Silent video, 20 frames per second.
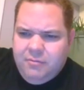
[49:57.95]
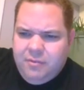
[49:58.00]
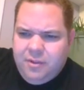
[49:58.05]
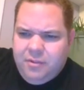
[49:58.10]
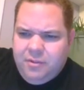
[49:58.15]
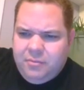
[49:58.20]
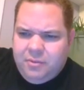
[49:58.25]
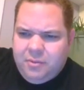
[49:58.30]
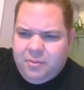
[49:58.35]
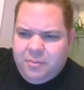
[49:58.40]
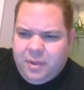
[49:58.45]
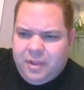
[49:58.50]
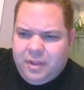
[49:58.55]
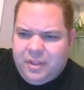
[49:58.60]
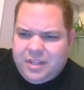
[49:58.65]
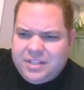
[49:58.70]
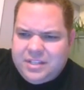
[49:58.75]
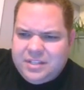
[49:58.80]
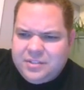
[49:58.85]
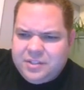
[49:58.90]
fins meet the
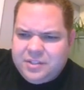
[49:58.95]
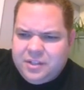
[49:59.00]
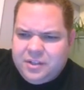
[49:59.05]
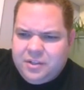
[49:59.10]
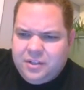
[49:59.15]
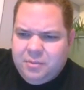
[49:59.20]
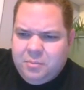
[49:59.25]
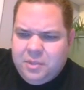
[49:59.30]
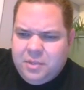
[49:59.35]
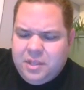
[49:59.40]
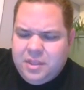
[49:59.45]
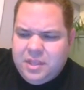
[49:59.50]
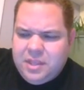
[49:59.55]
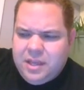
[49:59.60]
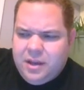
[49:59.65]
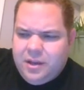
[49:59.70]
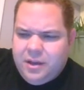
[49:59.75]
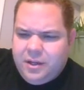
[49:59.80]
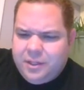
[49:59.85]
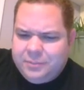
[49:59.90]
body. That sounds like it could be
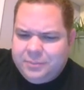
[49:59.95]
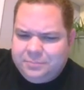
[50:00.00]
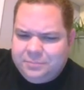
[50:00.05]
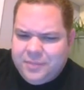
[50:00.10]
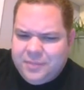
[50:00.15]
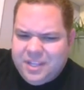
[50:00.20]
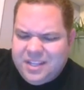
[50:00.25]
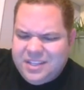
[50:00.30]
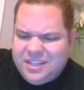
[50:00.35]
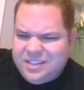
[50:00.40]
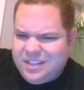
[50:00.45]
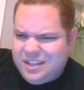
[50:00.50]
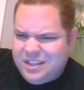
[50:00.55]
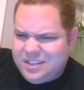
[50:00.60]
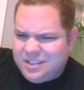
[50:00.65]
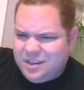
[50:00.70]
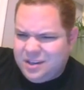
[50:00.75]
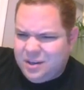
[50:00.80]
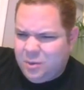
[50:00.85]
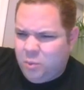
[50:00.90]
the
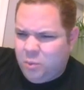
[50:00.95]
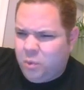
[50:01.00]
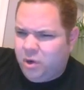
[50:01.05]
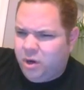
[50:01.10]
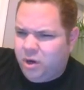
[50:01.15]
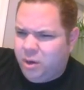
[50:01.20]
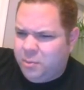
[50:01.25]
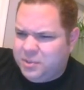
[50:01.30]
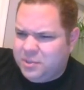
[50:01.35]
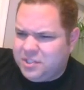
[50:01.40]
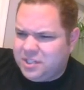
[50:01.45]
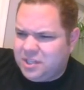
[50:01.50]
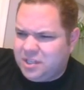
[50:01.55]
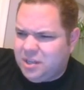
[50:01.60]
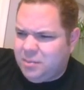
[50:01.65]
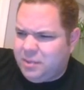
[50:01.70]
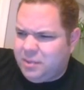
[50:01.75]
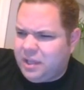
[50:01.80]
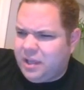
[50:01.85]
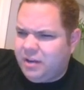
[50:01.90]
is it a worm? Is it
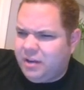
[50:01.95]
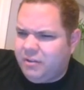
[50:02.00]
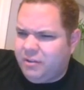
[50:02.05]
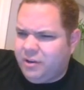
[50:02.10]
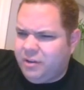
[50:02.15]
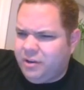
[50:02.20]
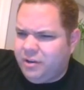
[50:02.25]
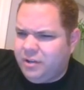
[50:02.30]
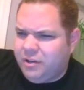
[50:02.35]
coming out of